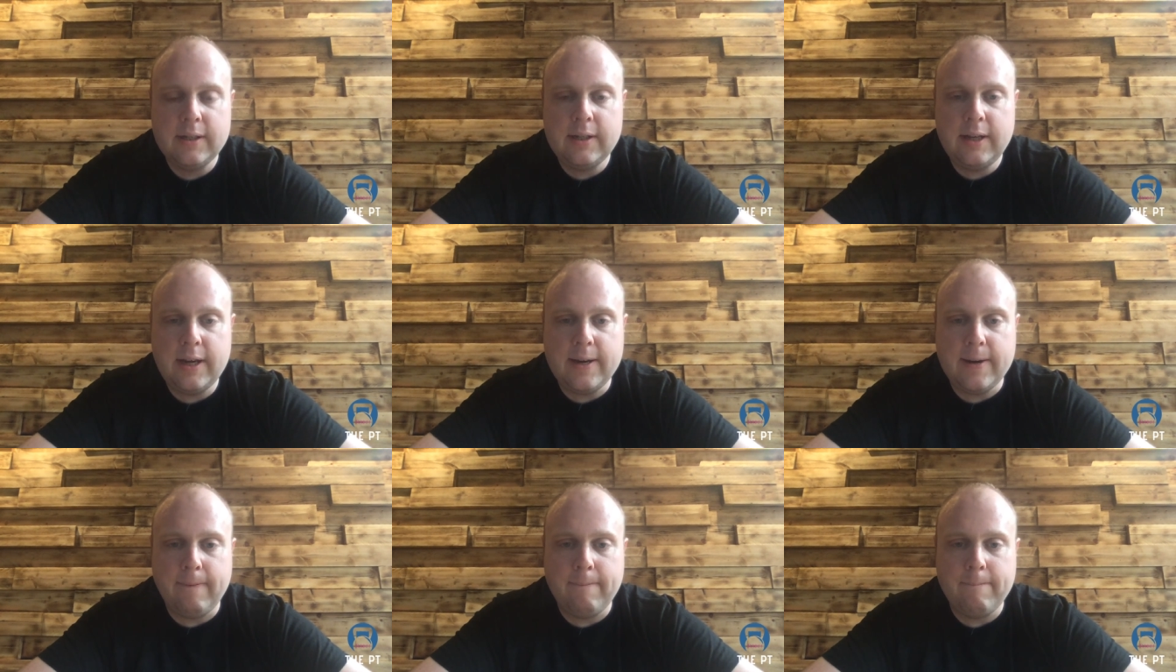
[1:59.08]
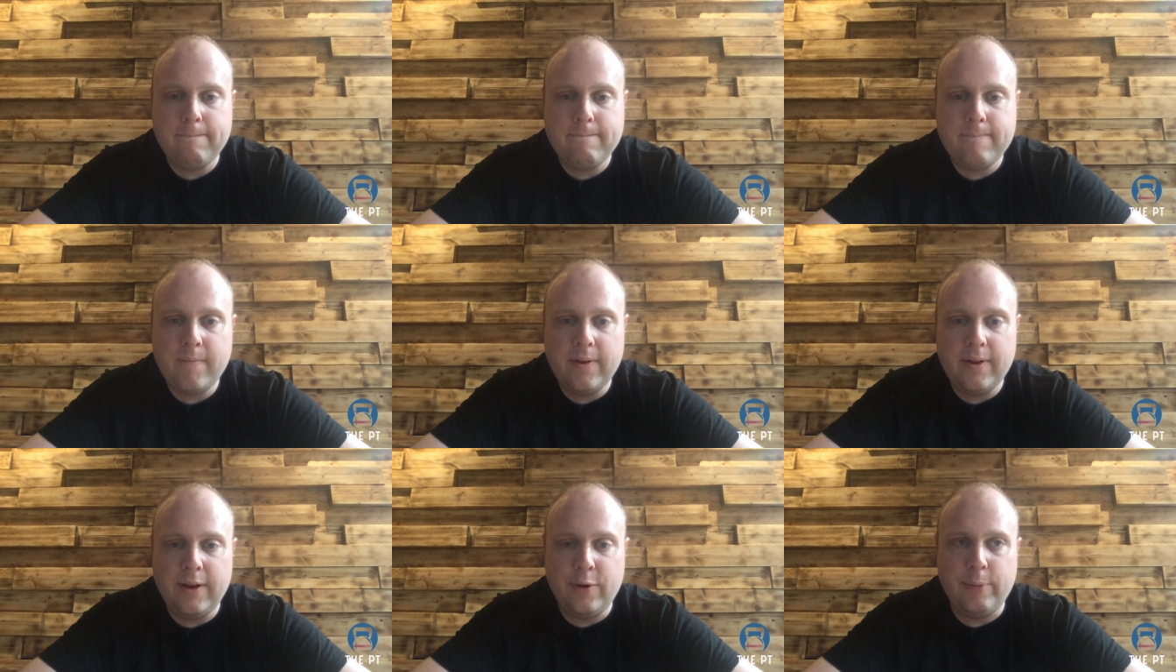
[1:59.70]
yeah,
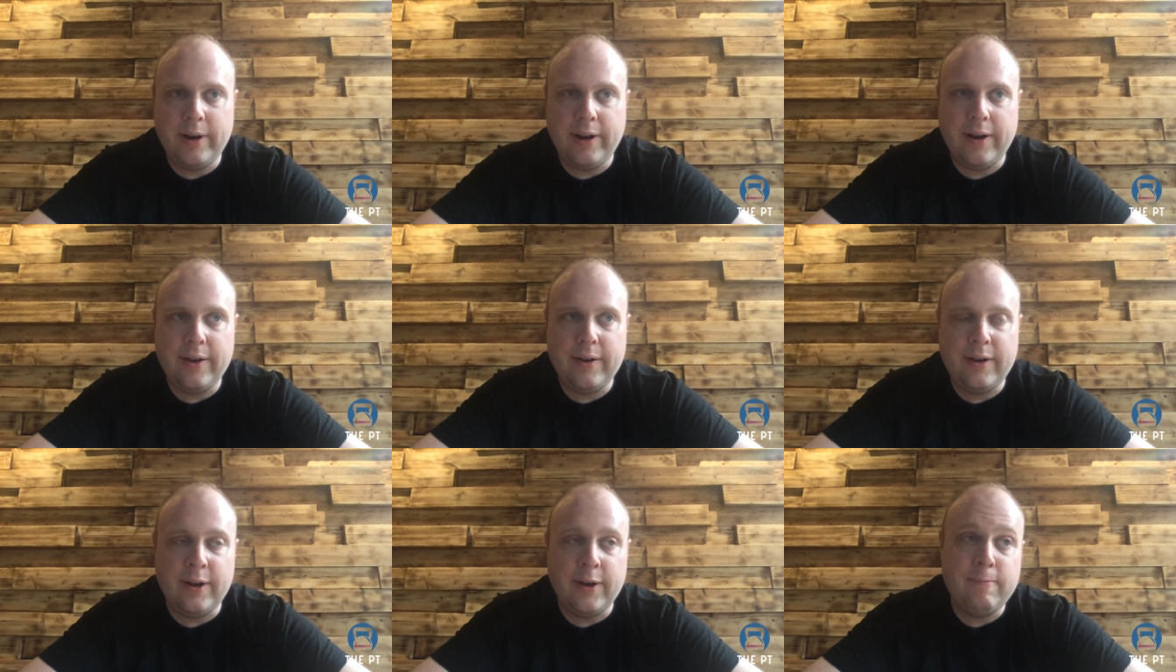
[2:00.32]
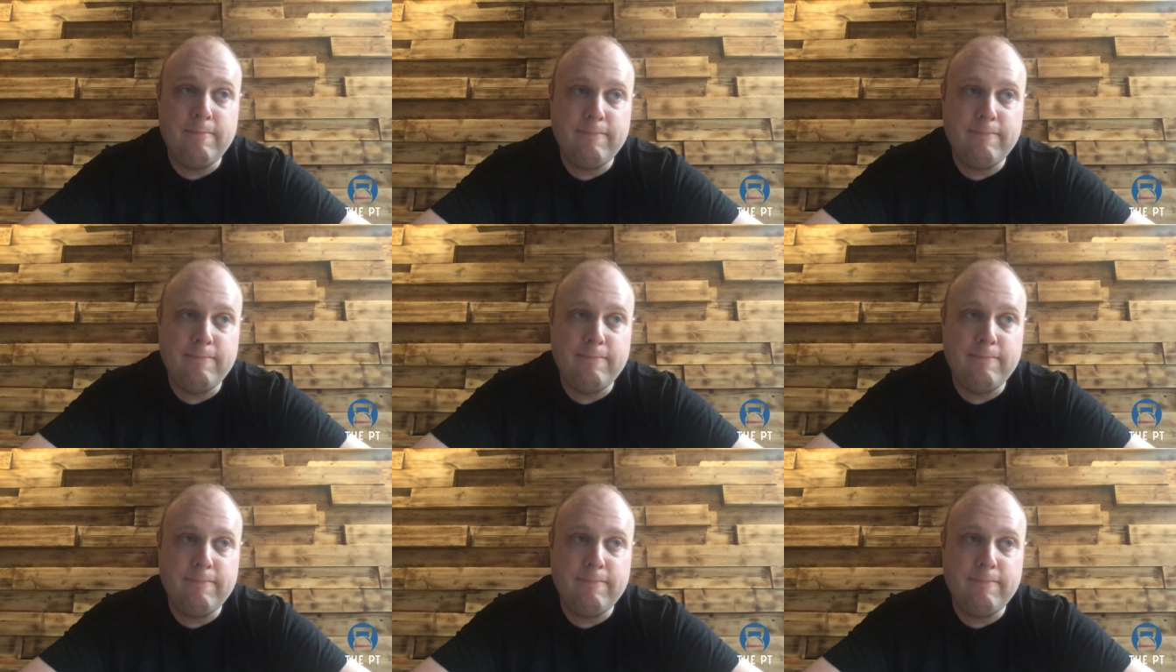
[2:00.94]
a little bit you know,